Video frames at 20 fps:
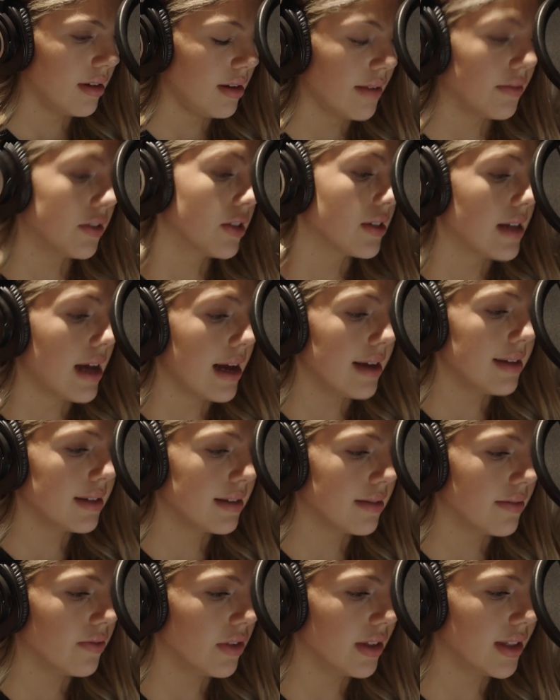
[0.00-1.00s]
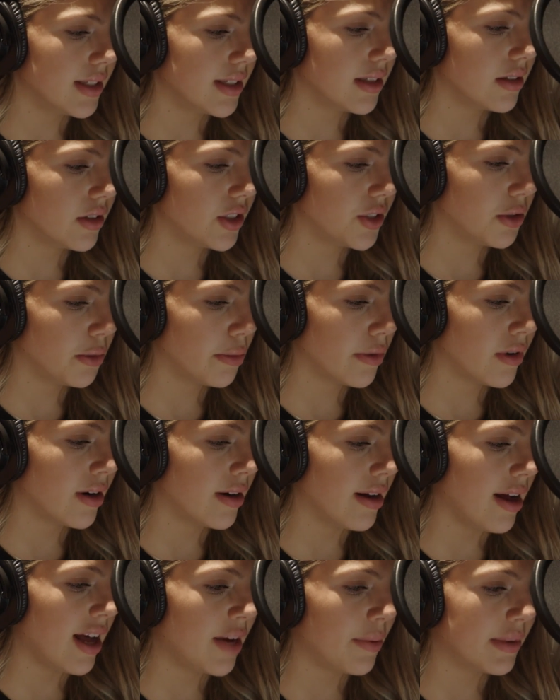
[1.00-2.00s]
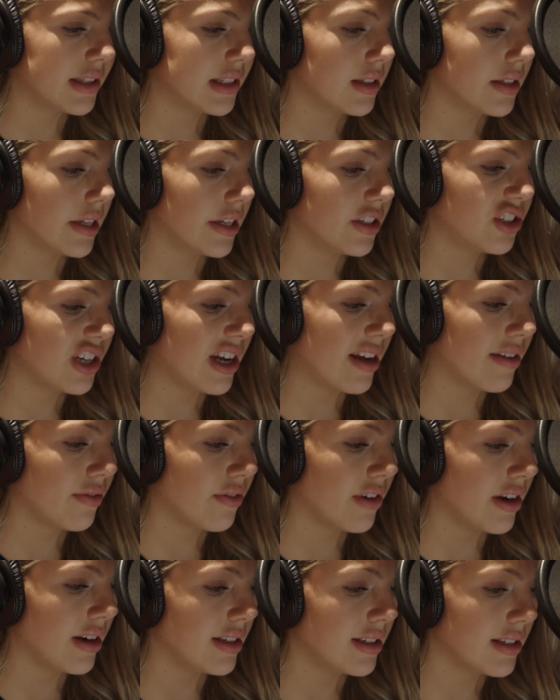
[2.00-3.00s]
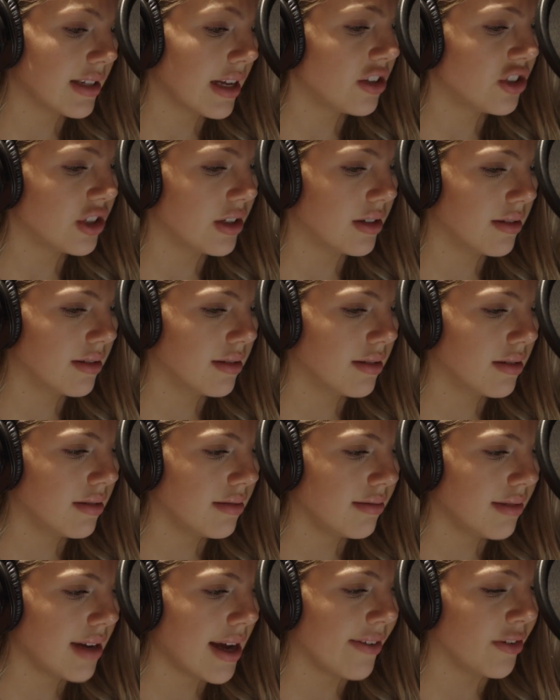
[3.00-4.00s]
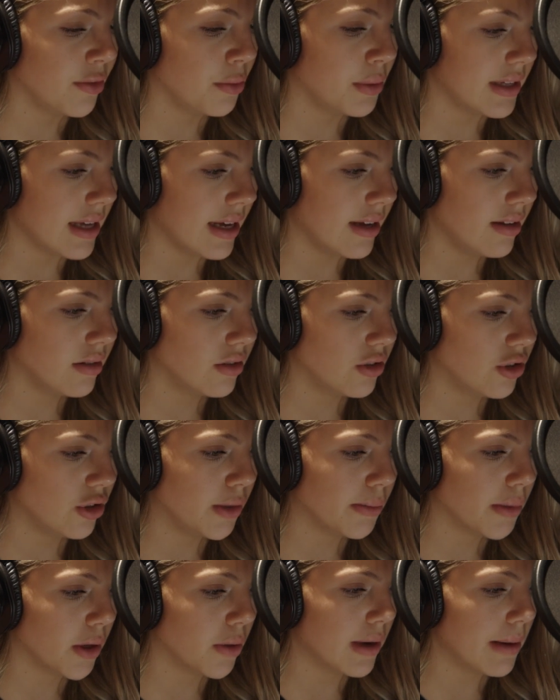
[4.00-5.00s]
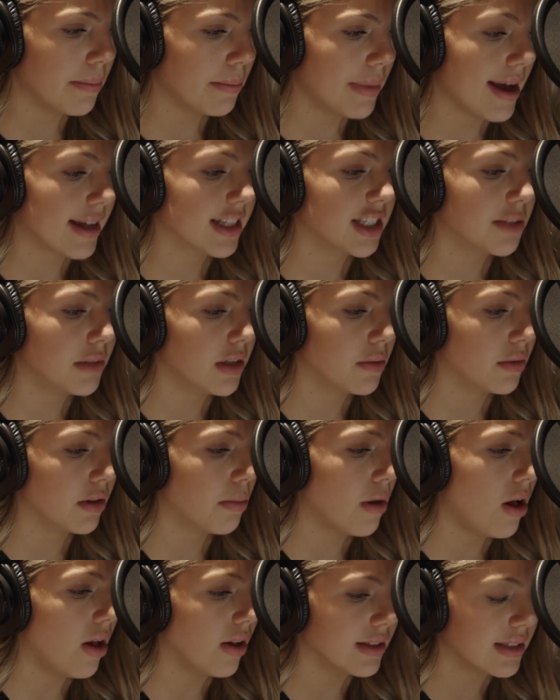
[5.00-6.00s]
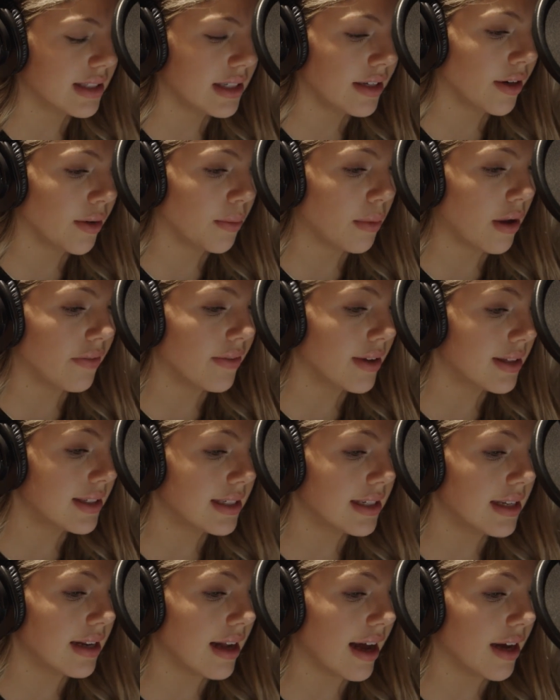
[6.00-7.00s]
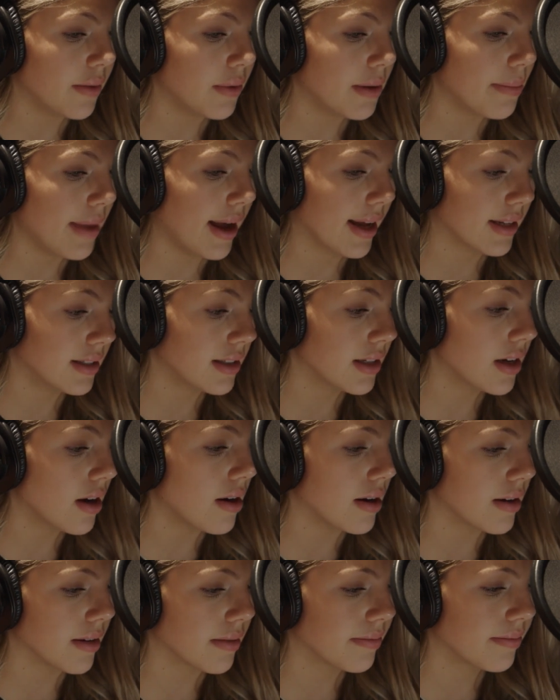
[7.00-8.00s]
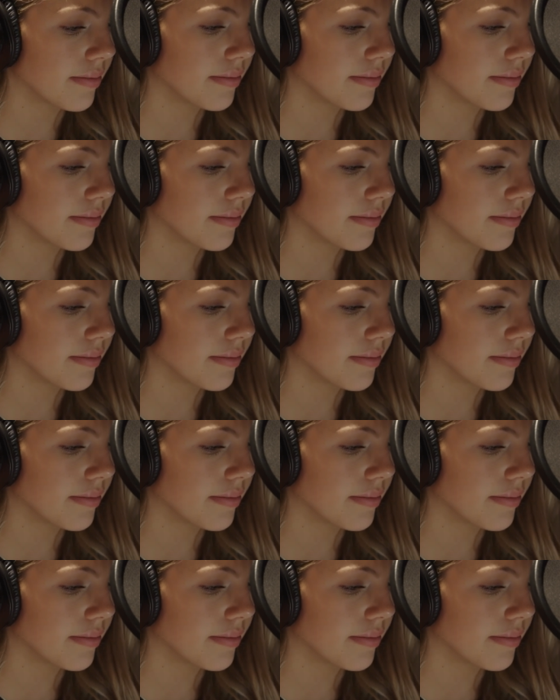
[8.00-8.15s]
After class, Vincent, Juniper, and I went to lunch at Franny's kitchen. After we ate, Juniper went back to meet with Paul and Cedar while Vincent and I went back to the car.